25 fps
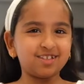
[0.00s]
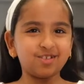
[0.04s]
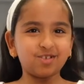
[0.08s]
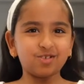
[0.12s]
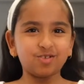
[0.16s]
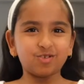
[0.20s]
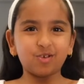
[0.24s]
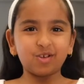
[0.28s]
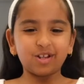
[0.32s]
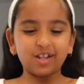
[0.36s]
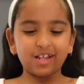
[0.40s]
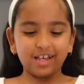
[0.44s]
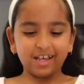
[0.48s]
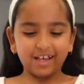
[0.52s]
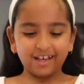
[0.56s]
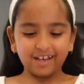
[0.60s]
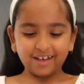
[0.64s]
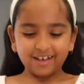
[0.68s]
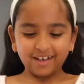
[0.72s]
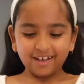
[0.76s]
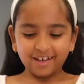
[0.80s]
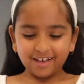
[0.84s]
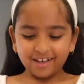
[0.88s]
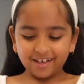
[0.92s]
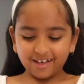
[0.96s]
there's only
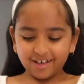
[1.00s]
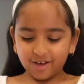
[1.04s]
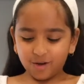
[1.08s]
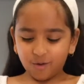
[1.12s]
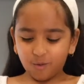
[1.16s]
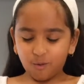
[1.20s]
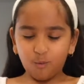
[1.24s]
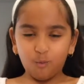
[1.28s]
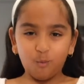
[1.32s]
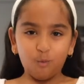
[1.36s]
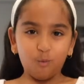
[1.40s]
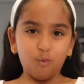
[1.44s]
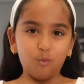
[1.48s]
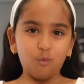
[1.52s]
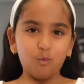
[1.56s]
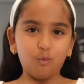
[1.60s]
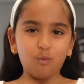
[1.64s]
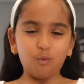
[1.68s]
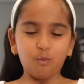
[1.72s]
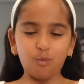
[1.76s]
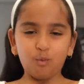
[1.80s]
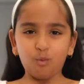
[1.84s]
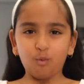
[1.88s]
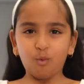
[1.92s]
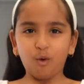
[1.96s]

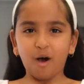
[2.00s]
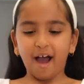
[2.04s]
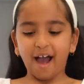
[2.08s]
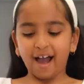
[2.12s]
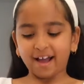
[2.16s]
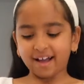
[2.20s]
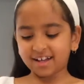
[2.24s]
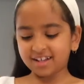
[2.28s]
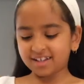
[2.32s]
wax